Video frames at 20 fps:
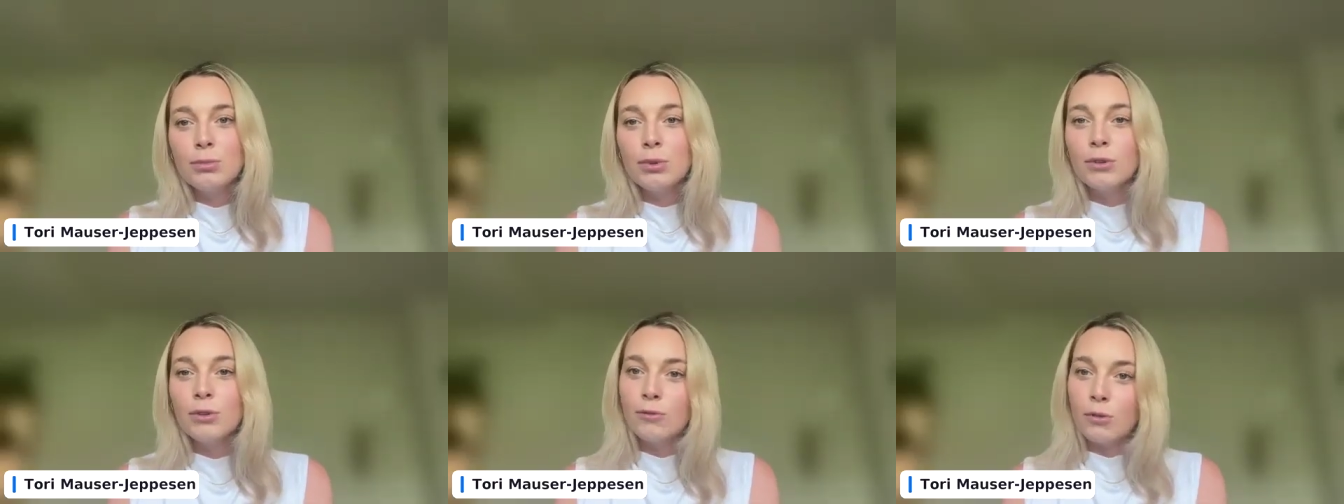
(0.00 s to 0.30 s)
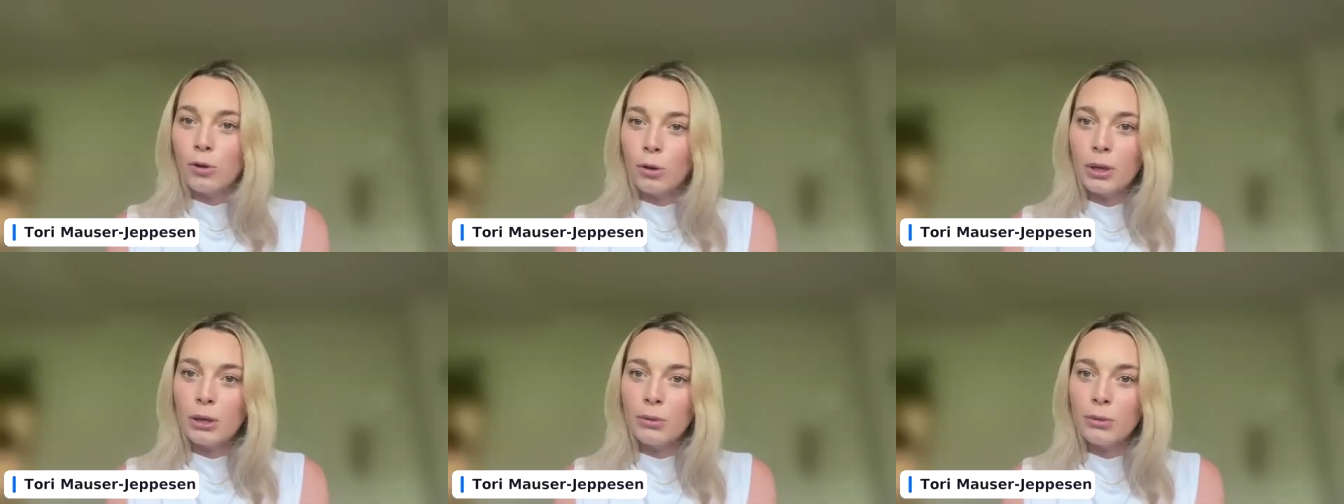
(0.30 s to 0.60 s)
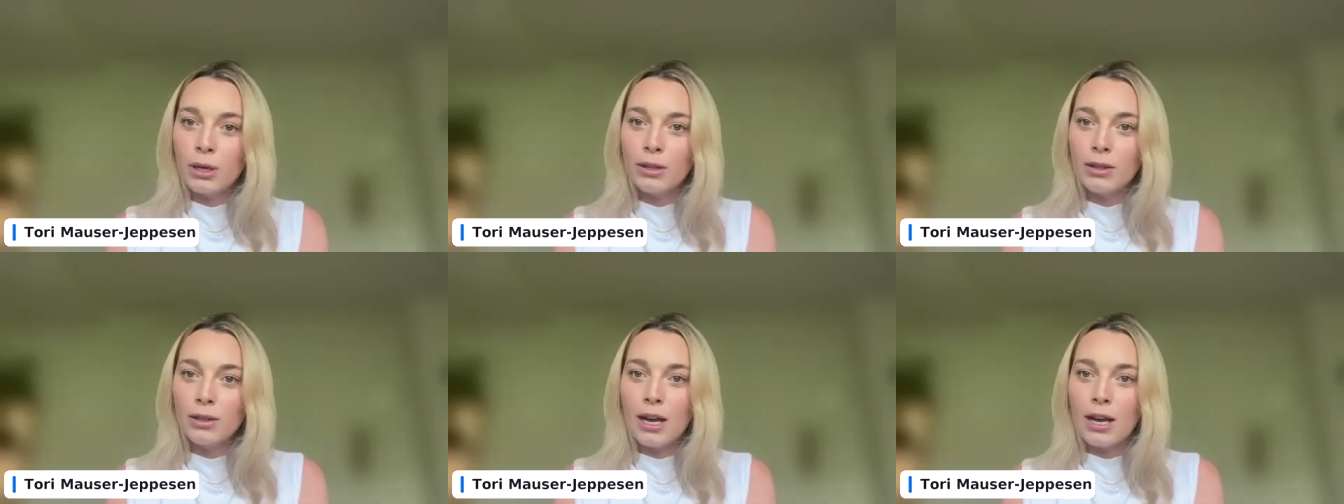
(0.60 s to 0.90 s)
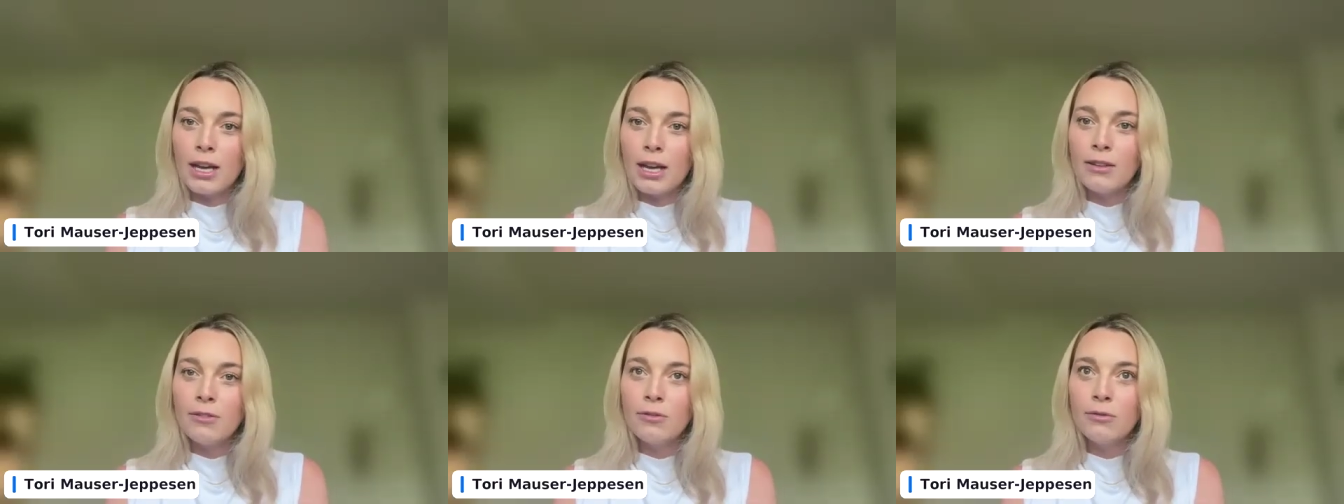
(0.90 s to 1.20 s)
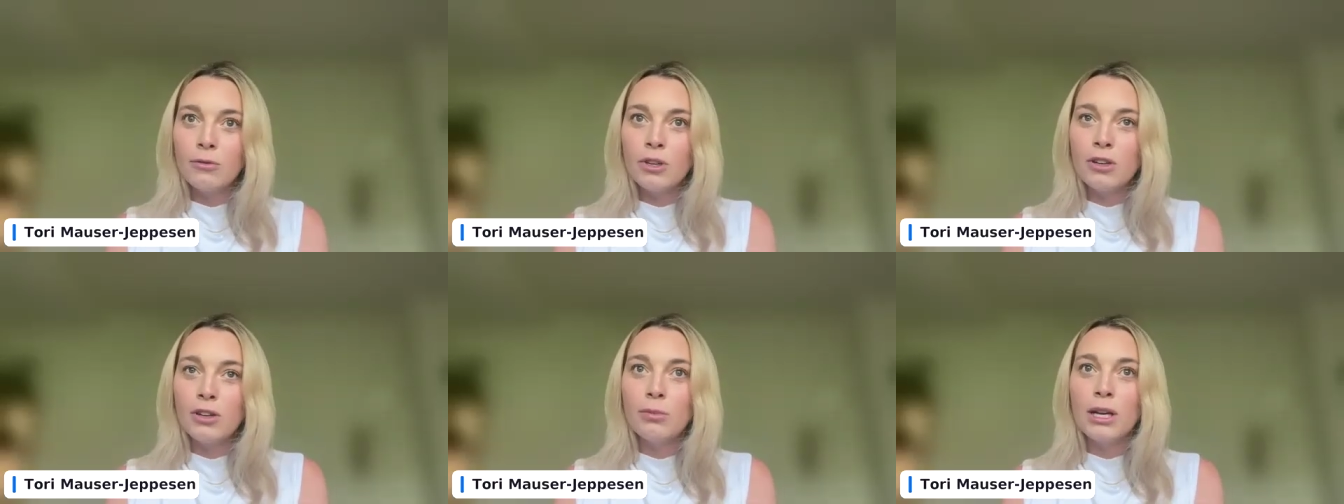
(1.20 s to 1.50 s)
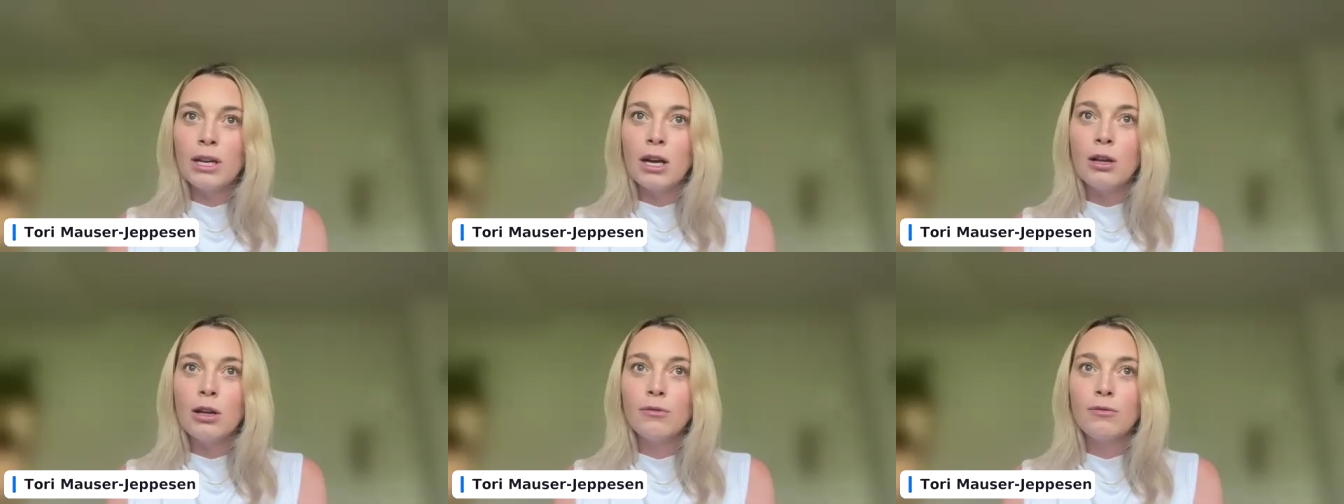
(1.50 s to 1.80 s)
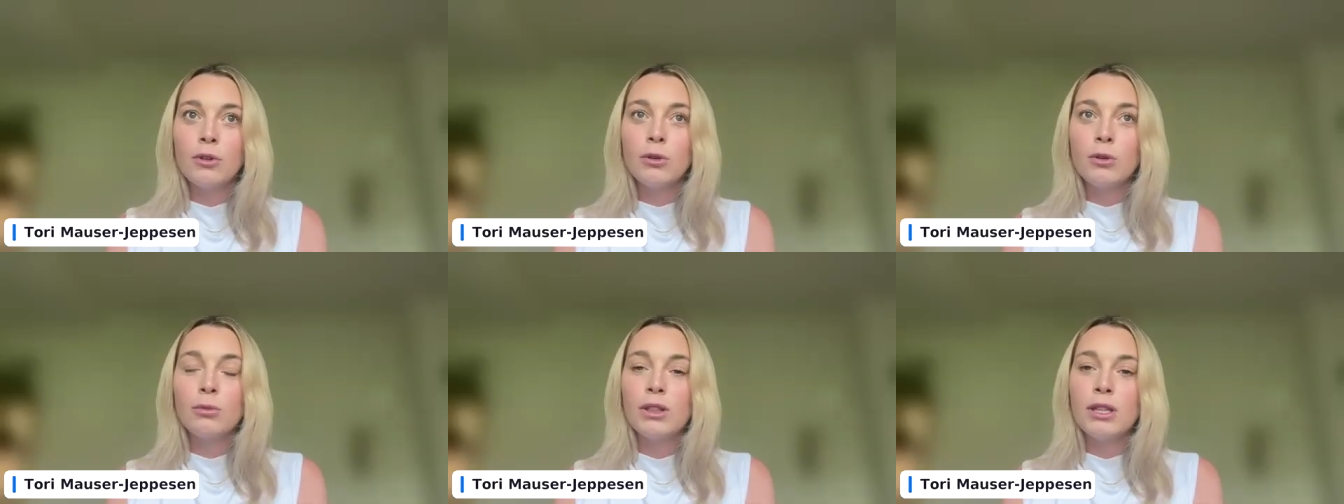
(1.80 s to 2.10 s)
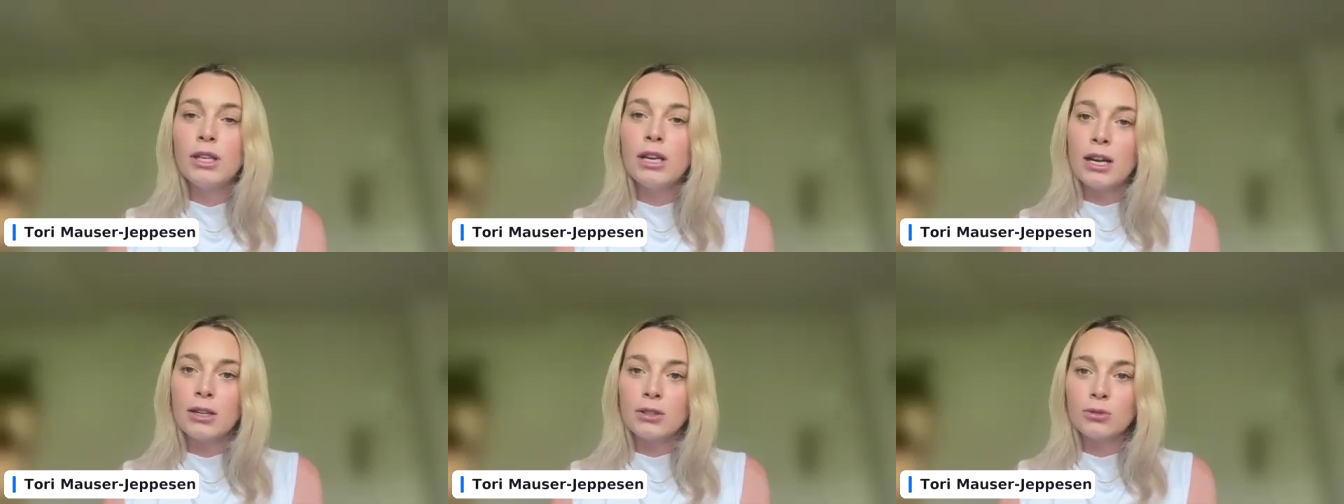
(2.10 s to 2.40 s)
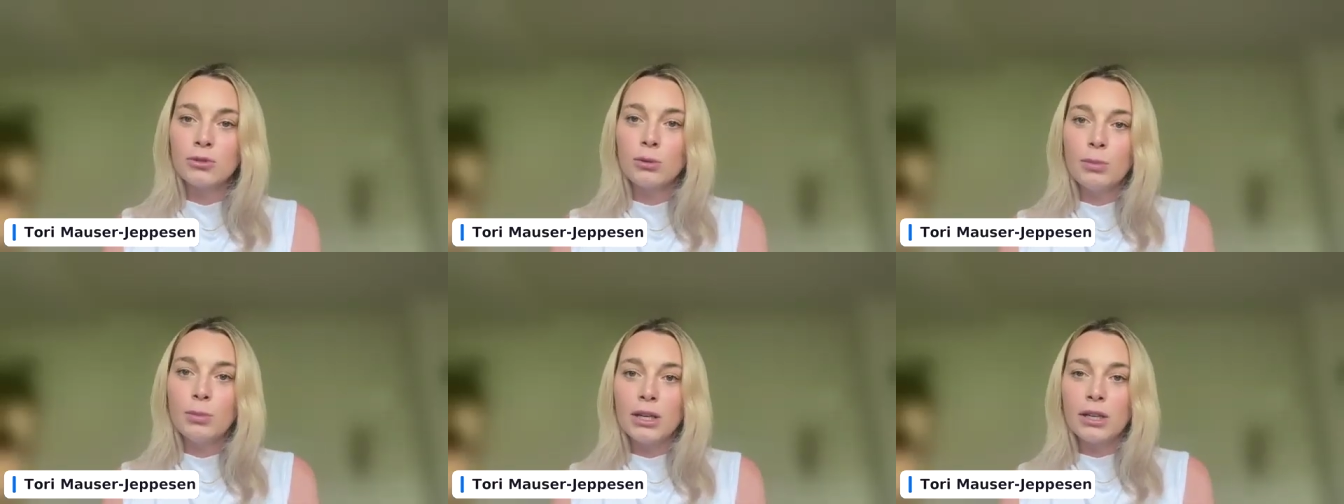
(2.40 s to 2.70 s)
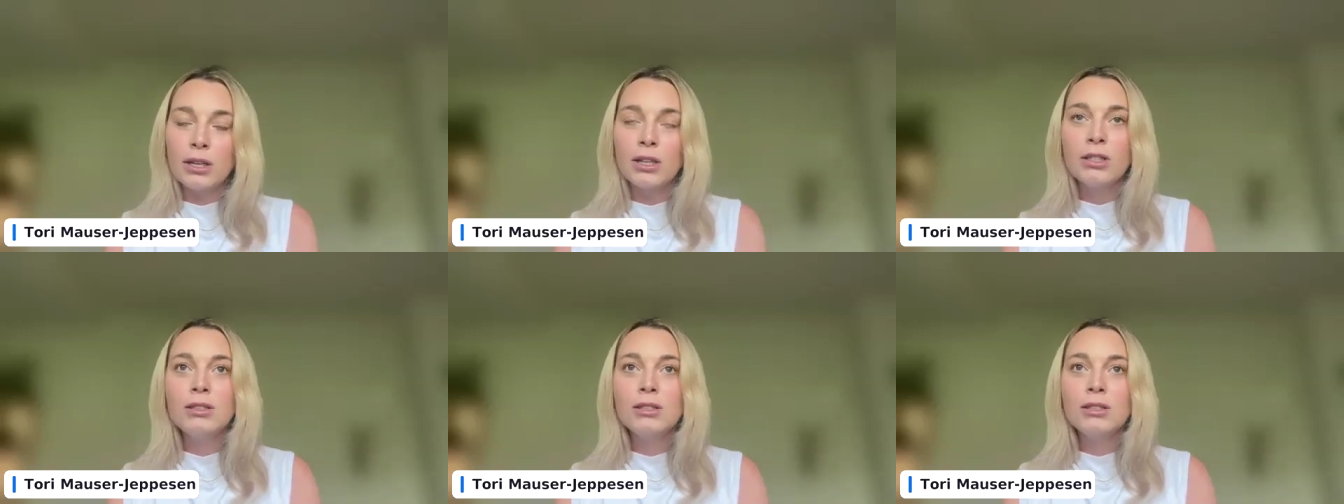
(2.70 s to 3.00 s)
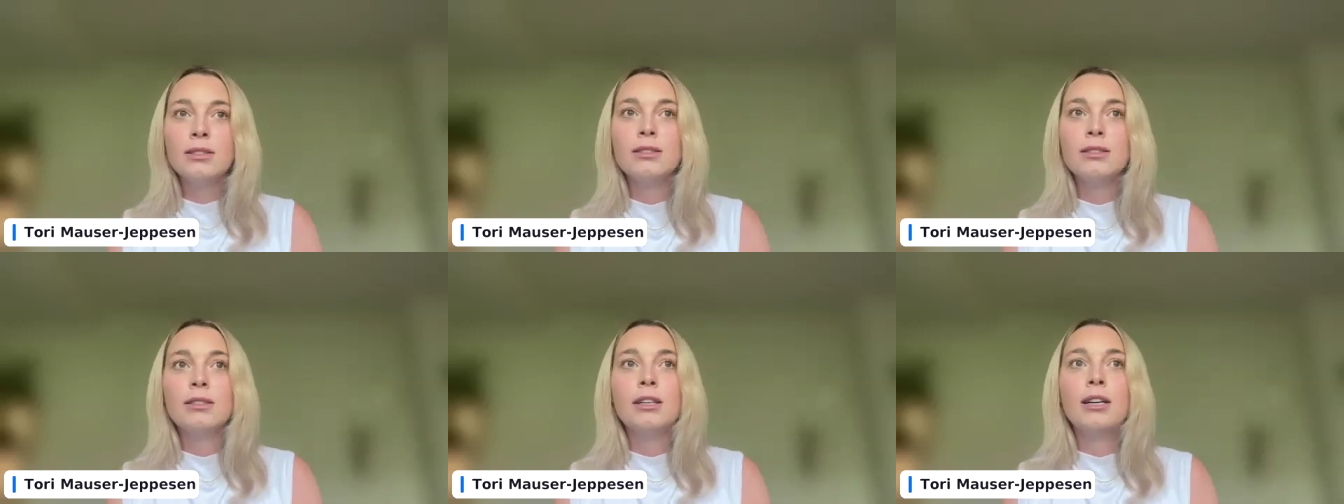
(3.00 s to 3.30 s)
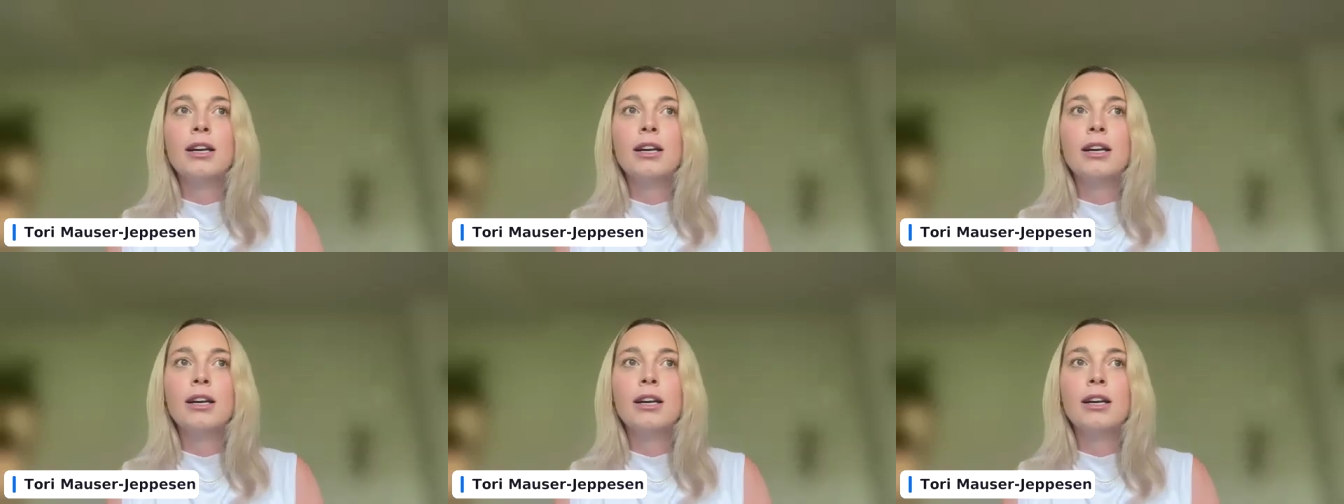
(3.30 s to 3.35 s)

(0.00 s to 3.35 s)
before we went live would have been helpful with the actual pickers.